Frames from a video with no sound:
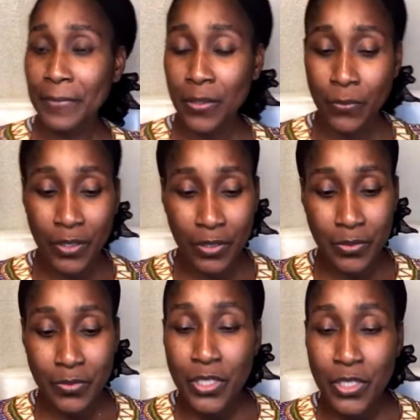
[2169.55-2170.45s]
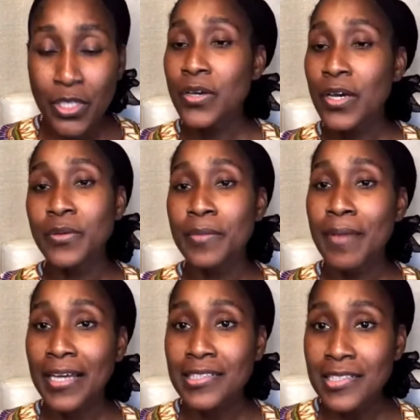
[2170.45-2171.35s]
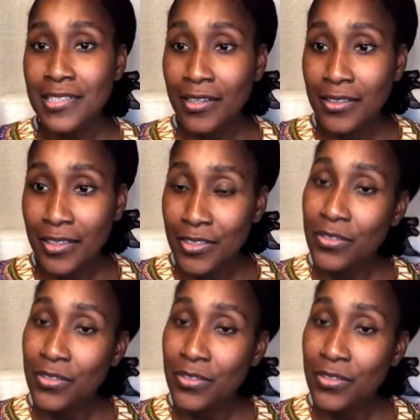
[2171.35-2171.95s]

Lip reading: It will. So, anyway, back to Sunday.